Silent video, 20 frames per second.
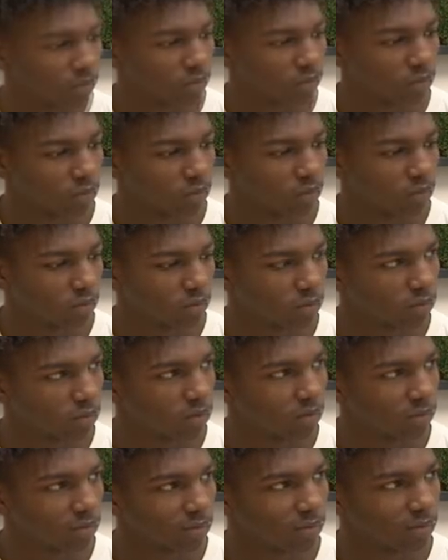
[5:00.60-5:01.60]

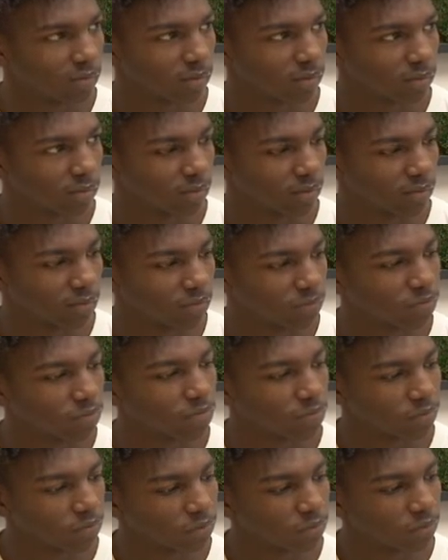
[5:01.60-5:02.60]

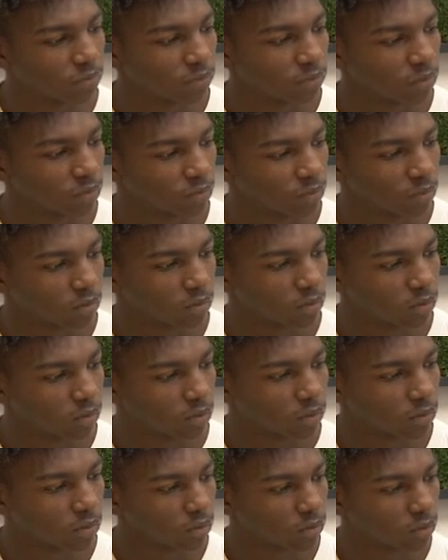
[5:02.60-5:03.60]

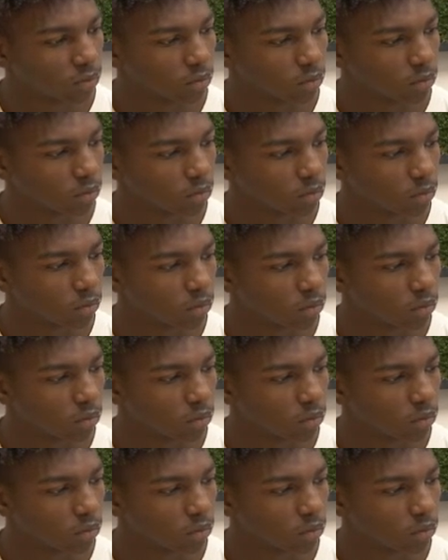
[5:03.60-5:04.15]
This person isn't speaking.